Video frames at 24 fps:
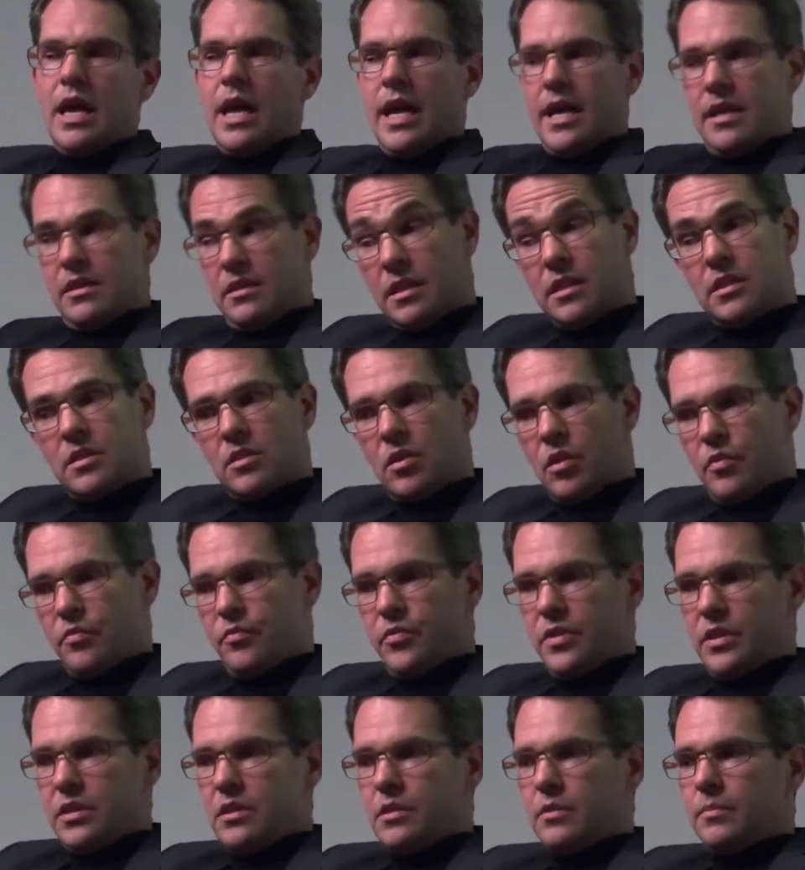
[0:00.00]
And this
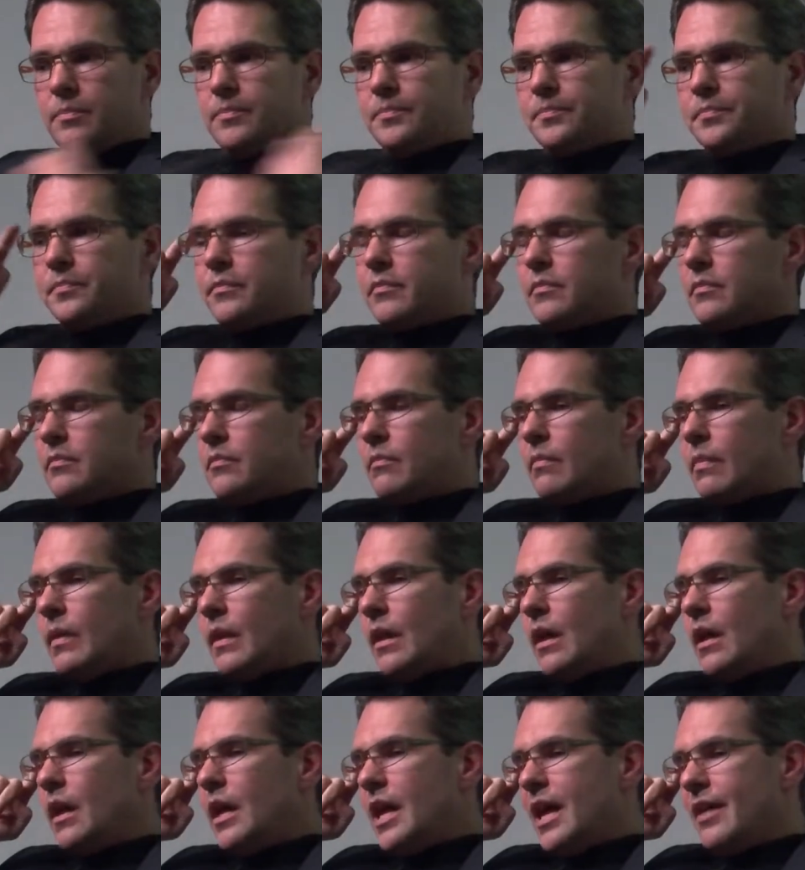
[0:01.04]
office
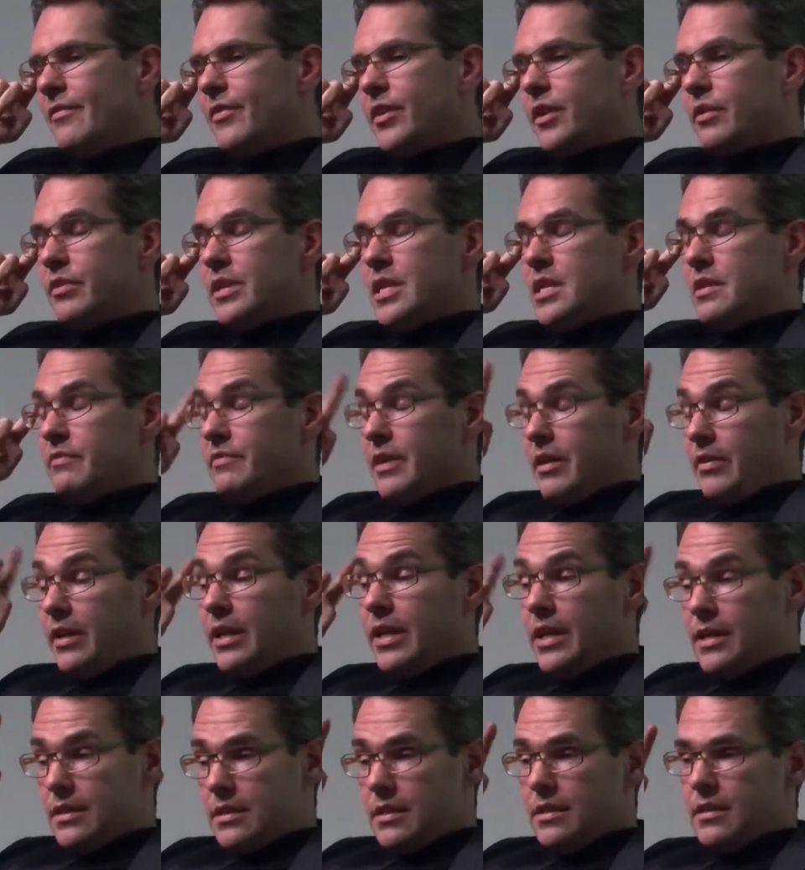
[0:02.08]
have agreed very
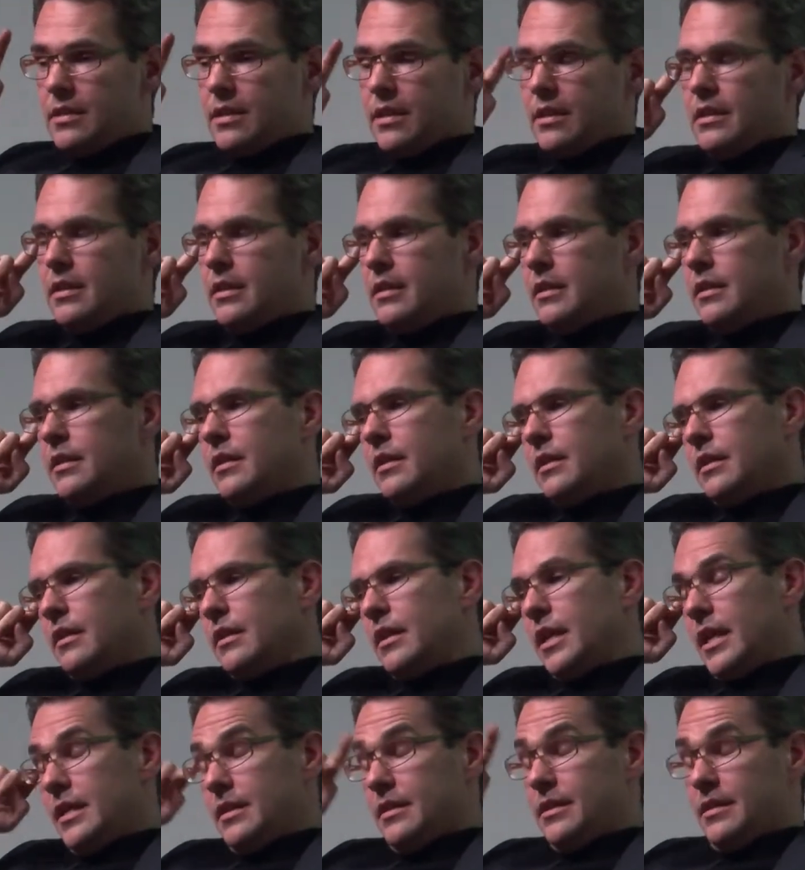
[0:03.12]
hesitantly,
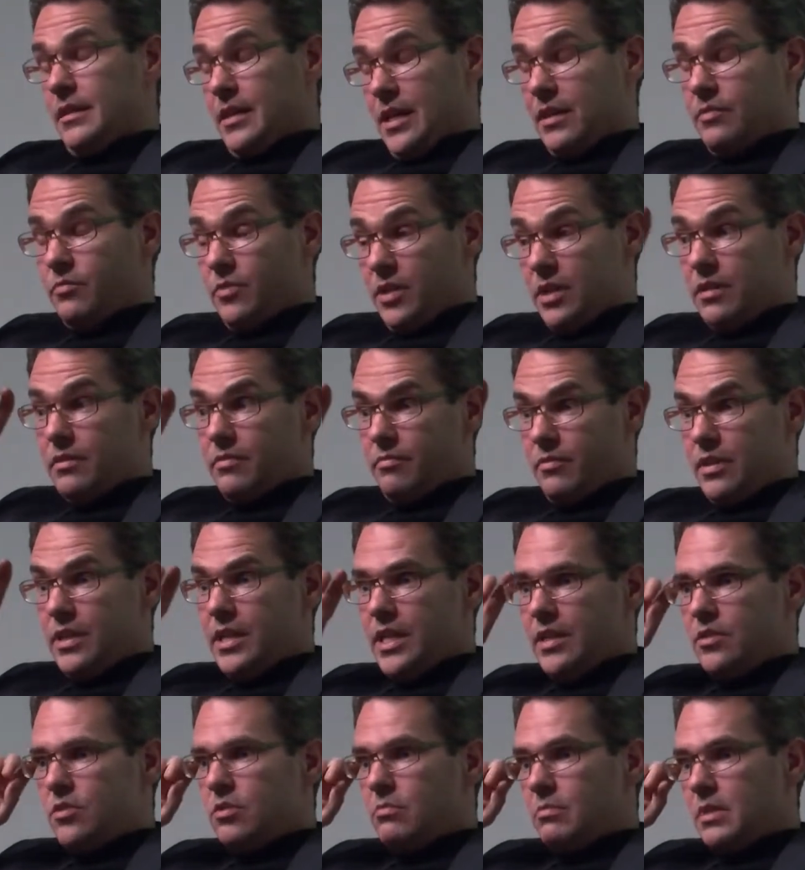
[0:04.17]
and, and we, we
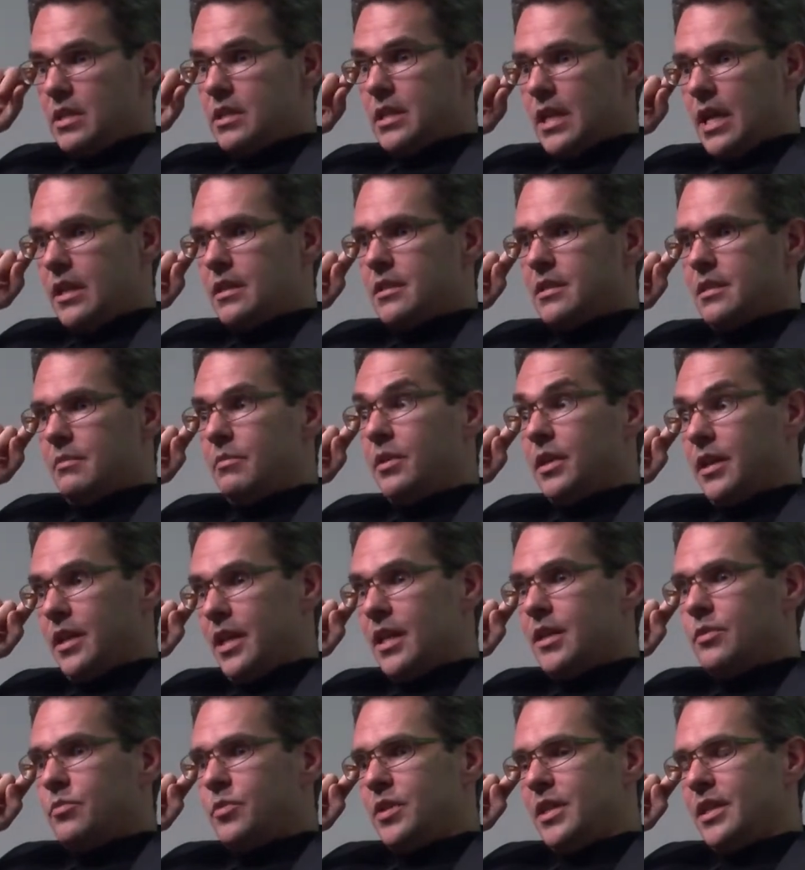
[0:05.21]
need to massage them
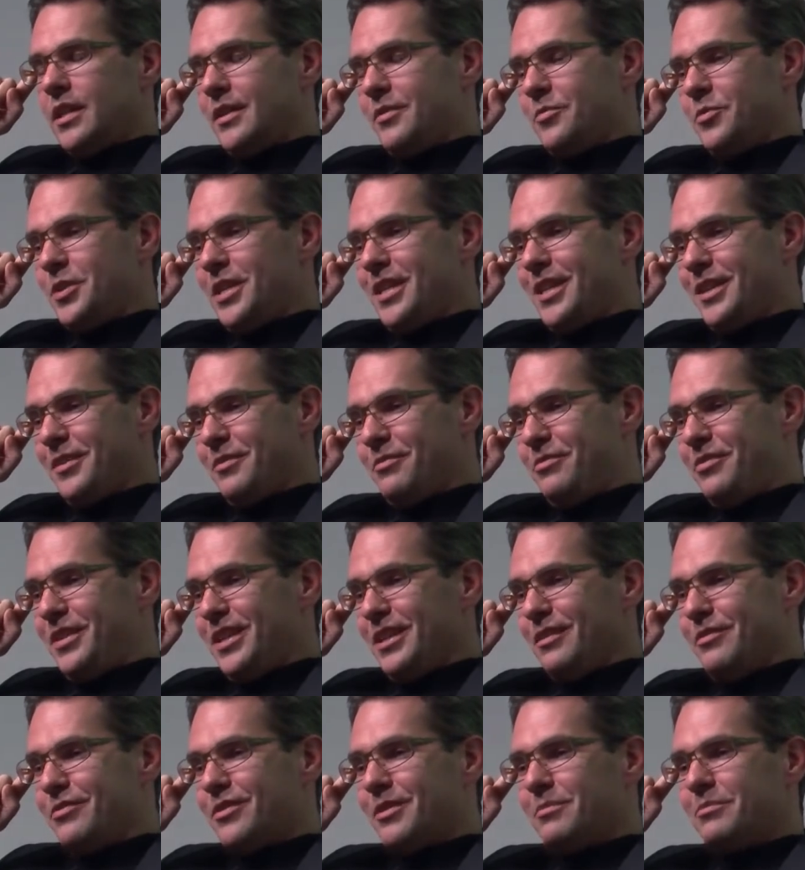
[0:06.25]
again, we can, we can
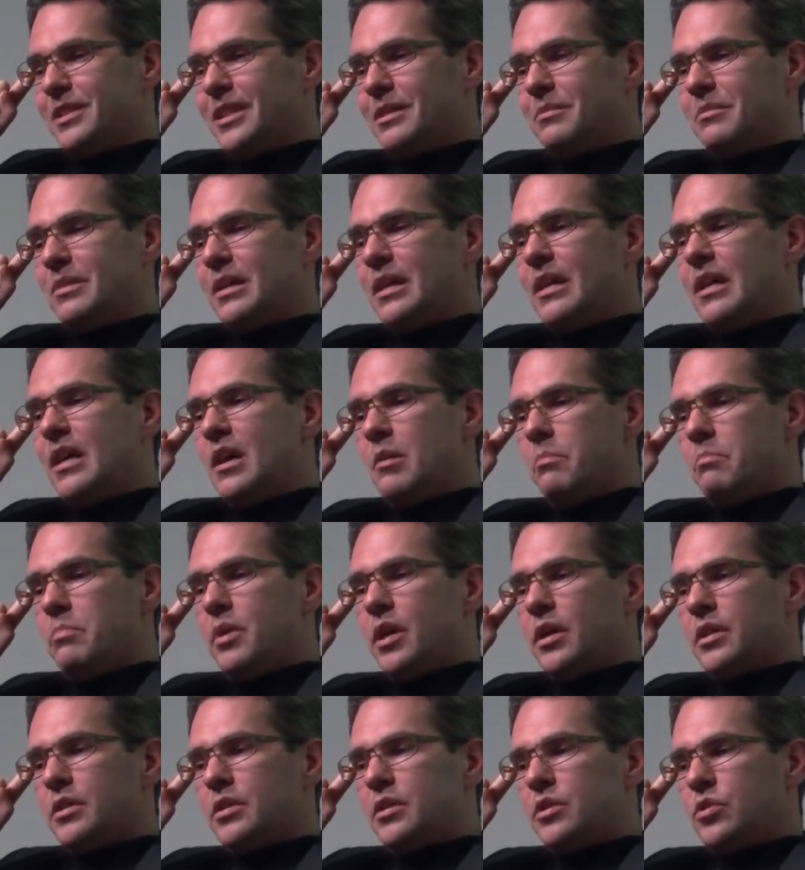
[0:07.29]
feel from them,
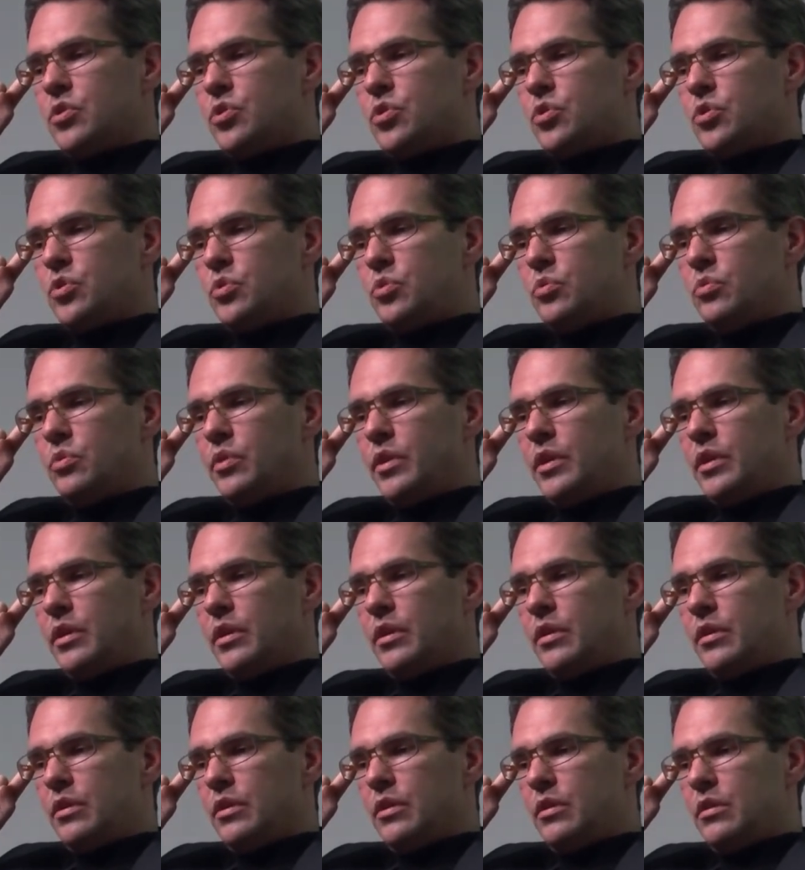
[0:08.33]
but to,
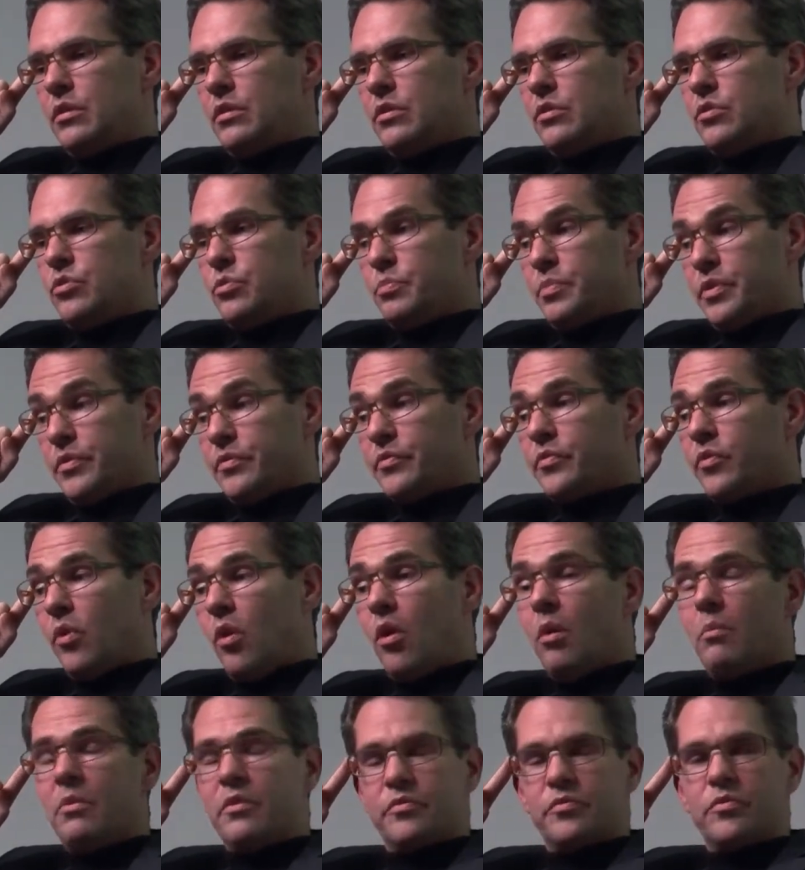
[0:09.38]
uh, to
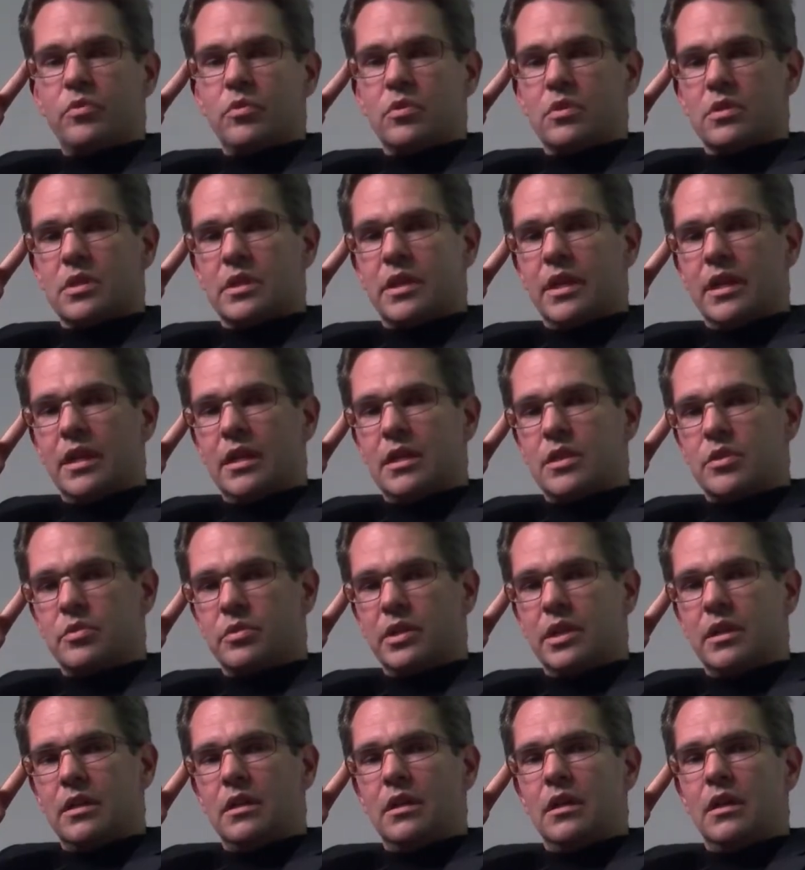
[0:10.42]
perform a full-scale
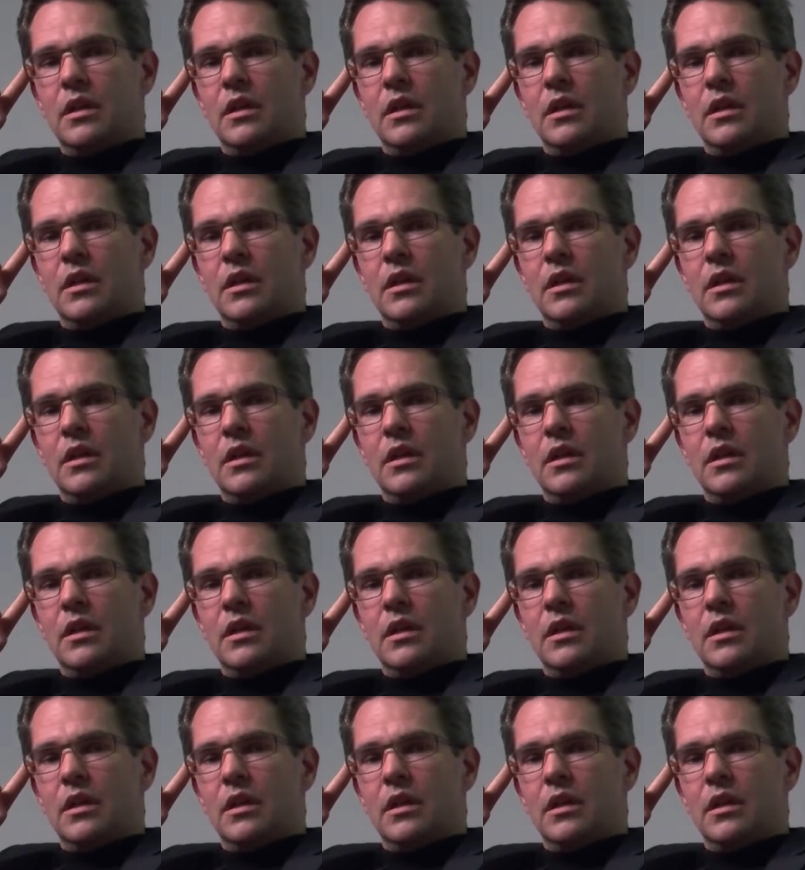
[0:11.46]
drill